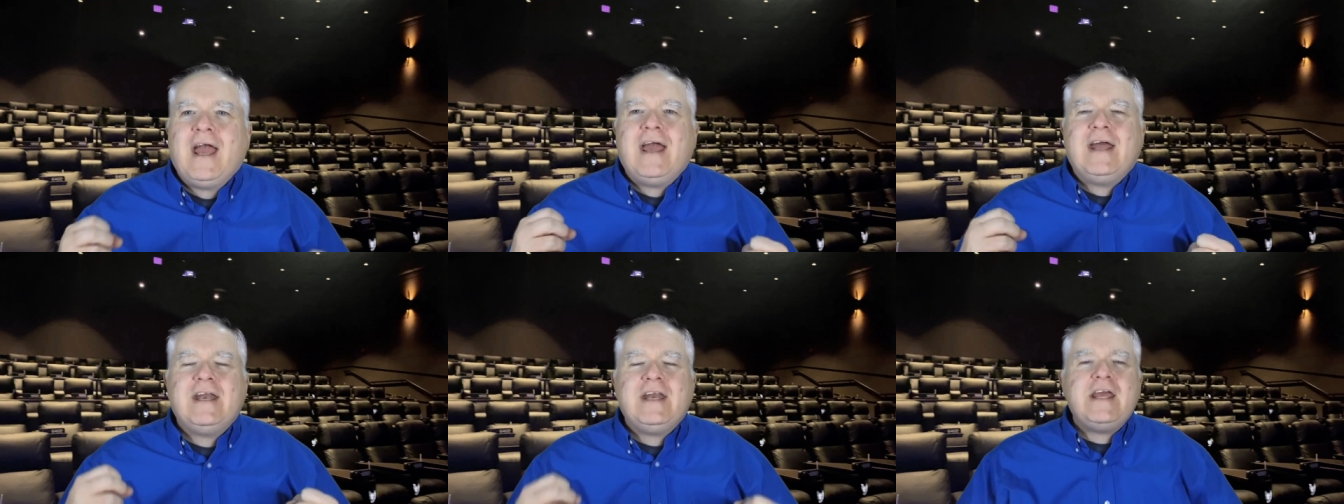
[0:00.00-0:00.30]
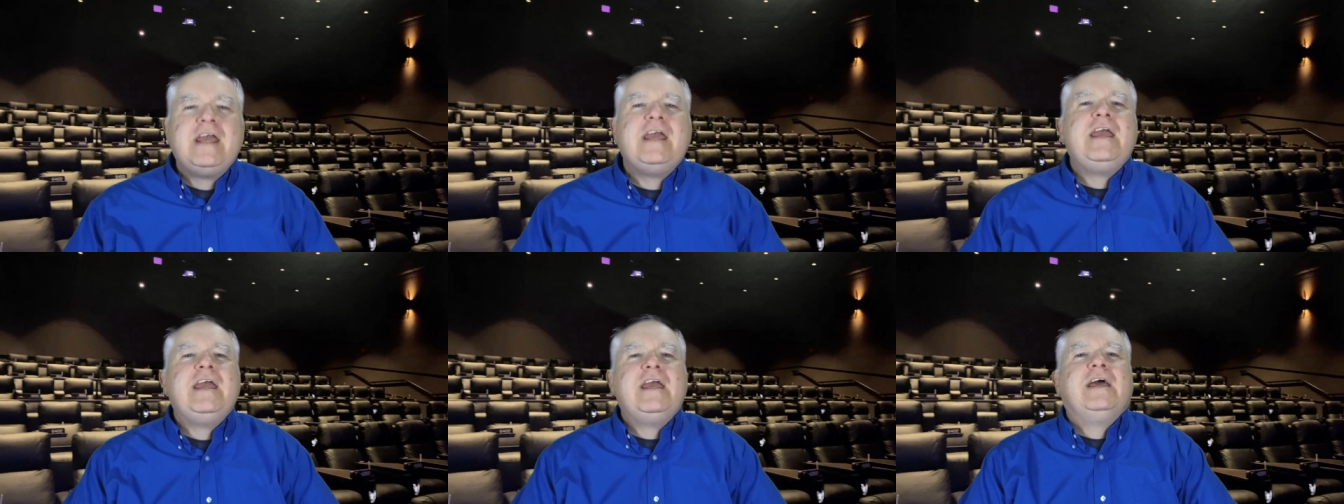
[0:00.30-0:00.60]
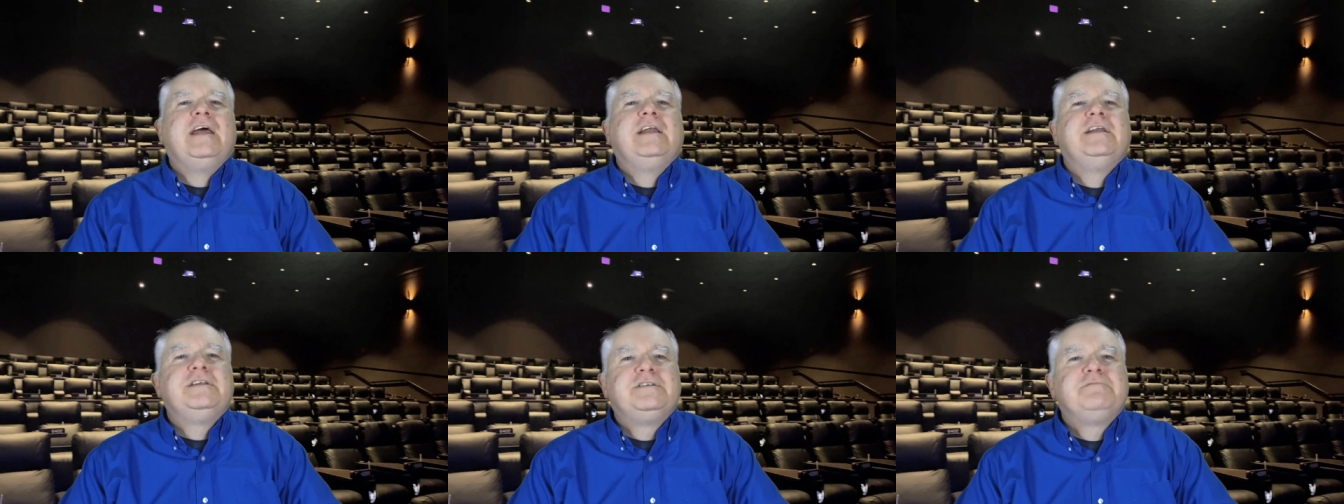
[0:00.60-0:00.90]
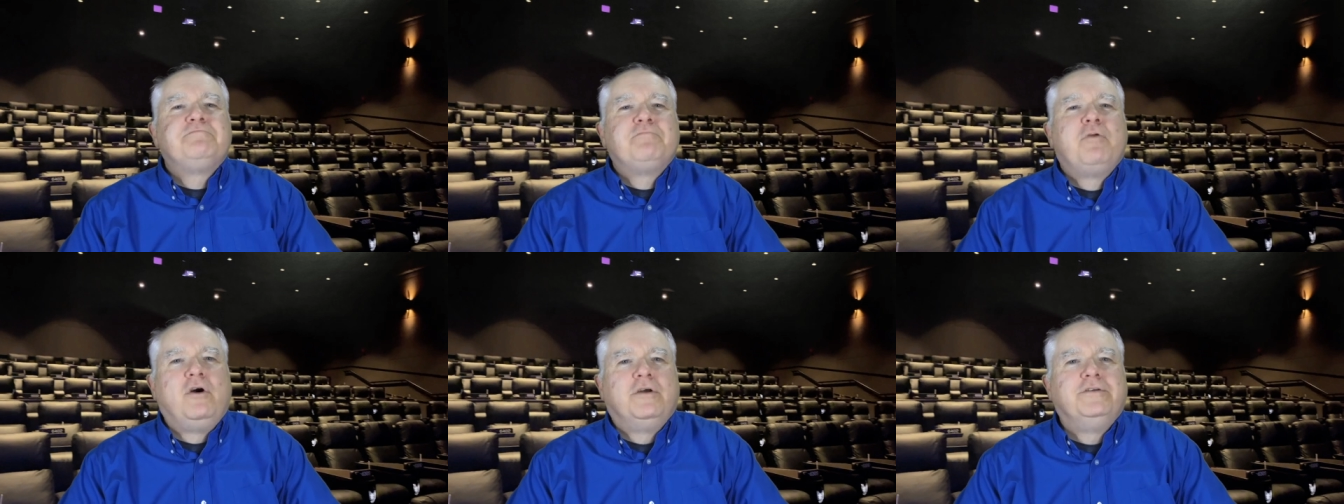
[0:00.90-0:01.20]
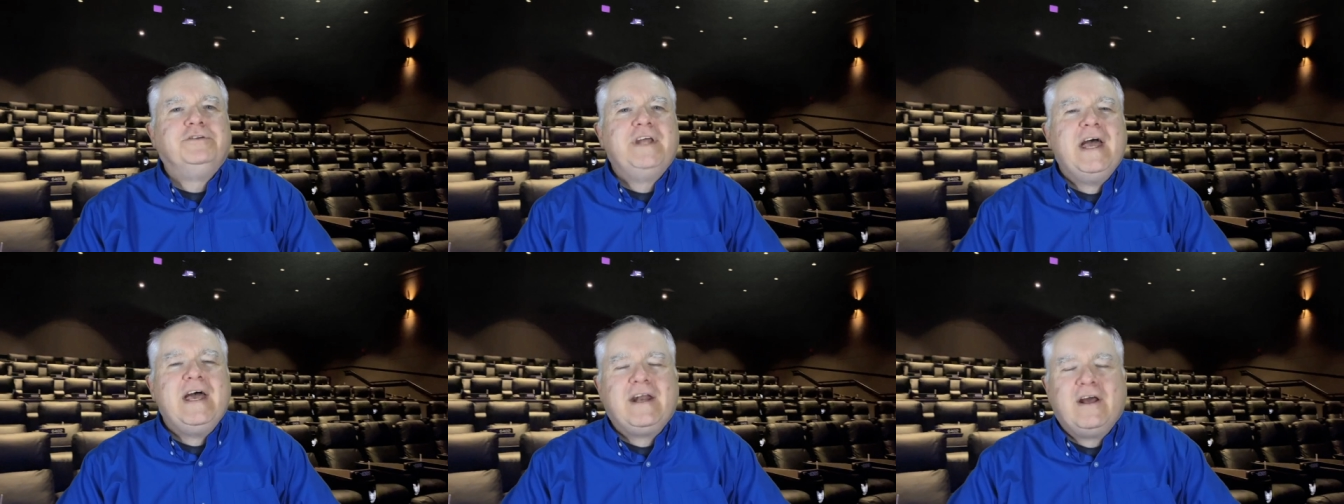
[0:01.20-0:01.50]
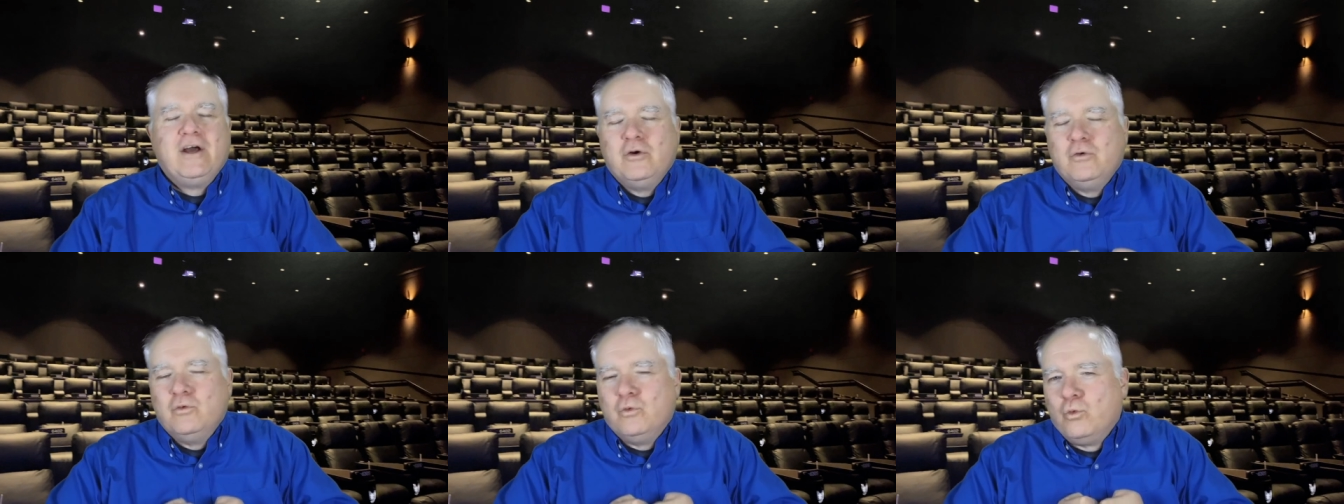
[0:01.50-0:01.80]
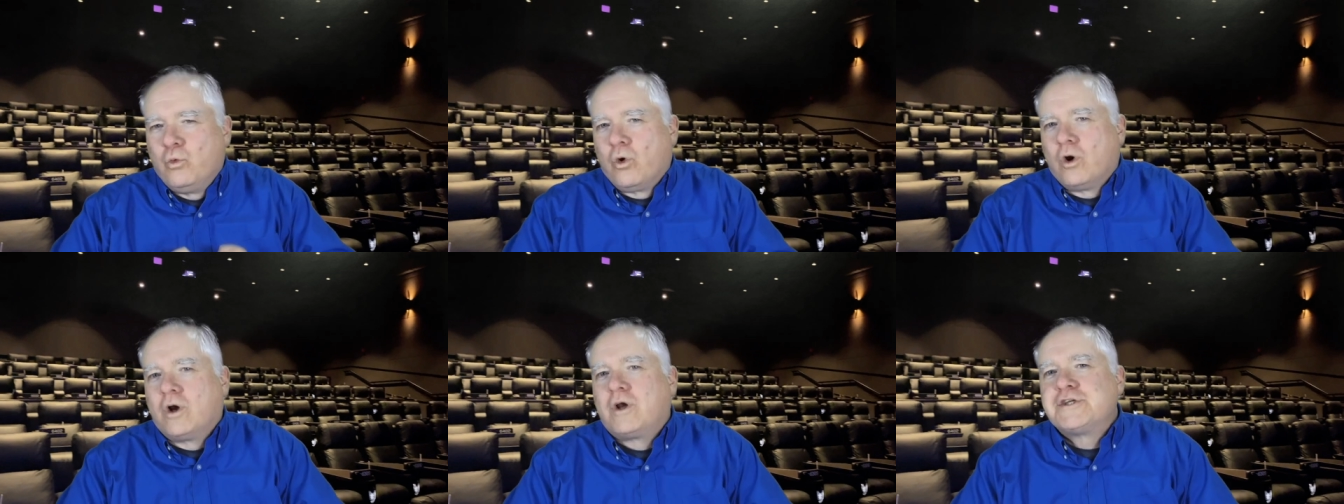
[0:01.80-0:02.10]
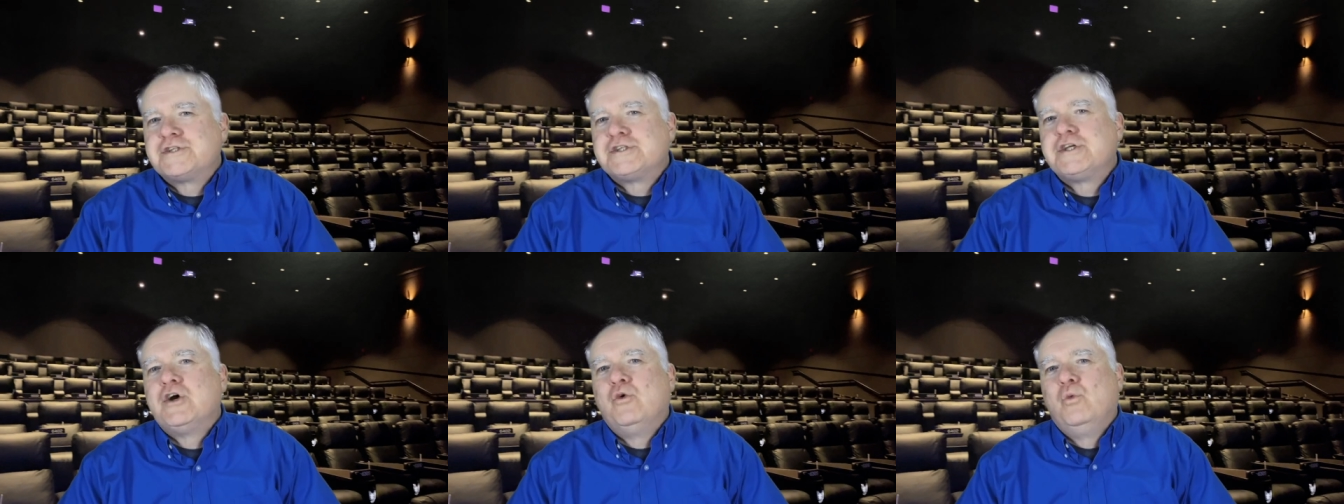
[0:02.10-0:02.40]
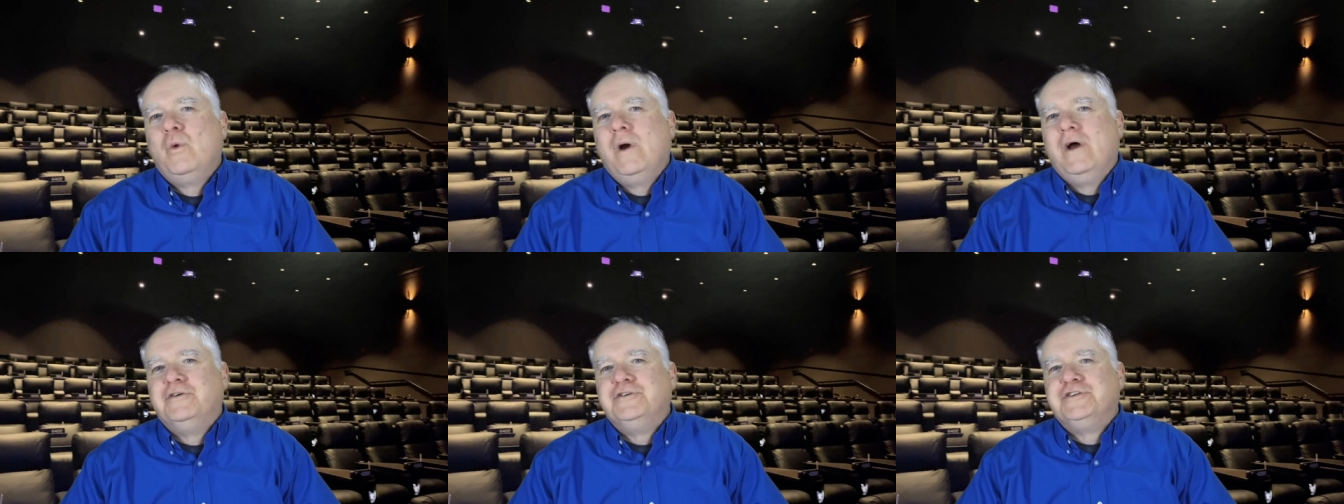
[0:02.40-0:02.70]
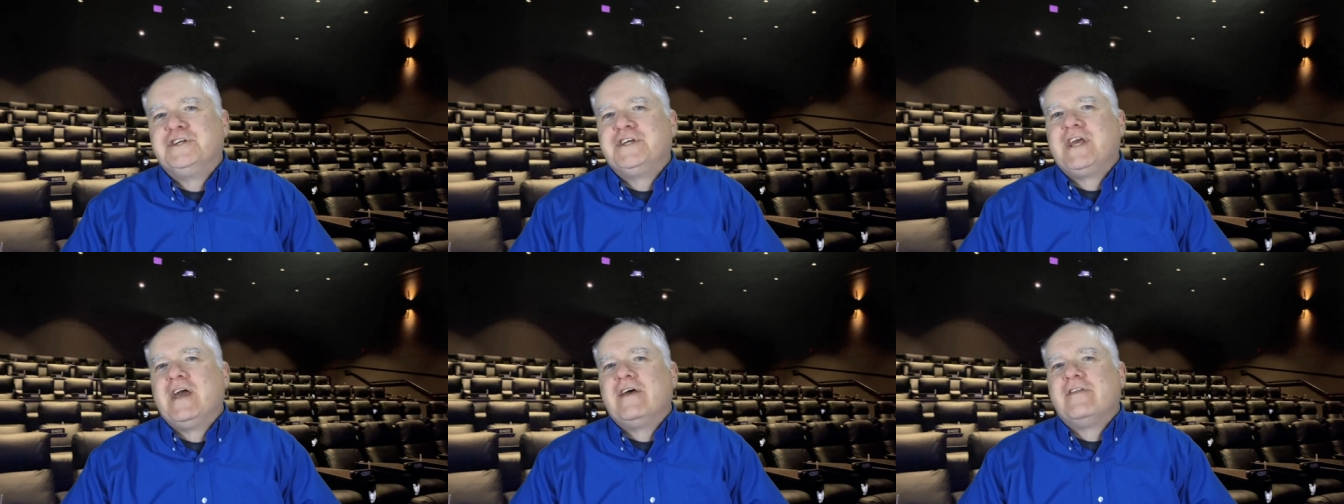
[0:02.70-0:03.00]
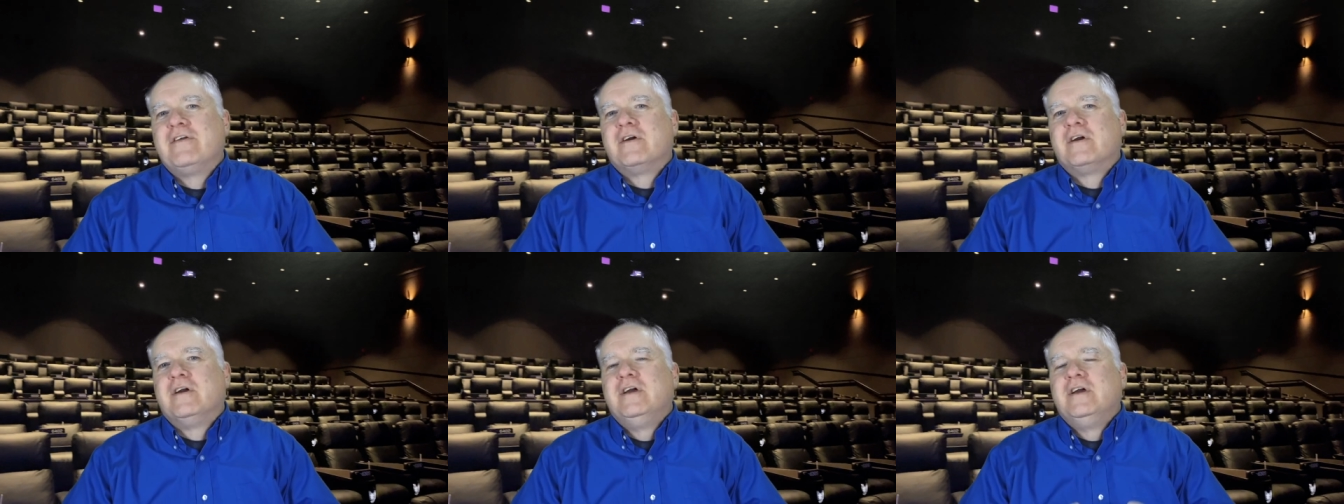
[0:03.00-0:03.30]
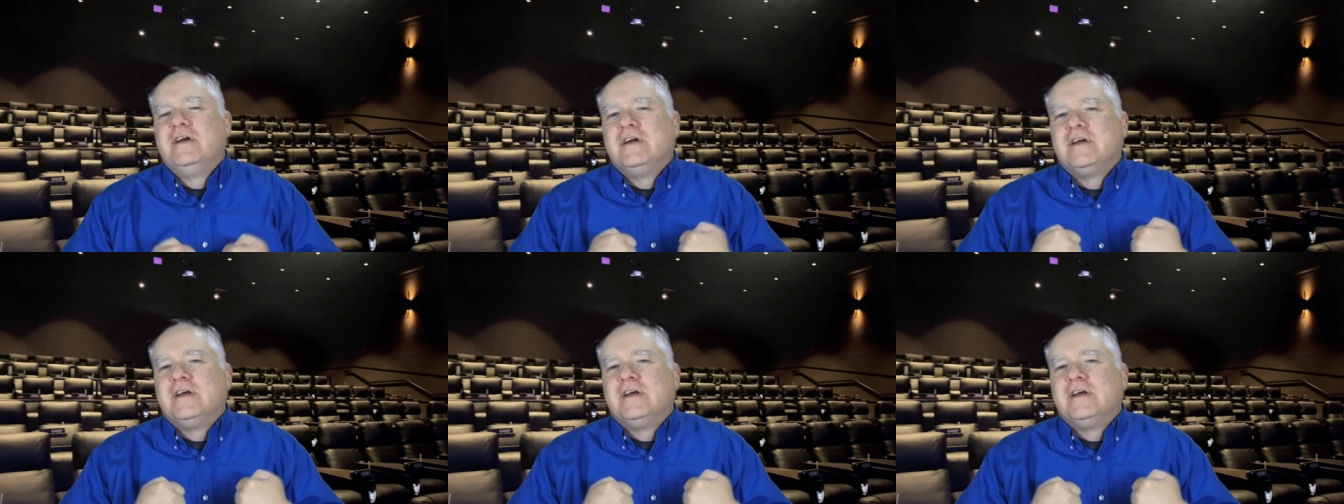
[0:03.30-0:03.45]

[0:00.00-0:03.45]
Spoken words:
and he and Paul Dano work so well together.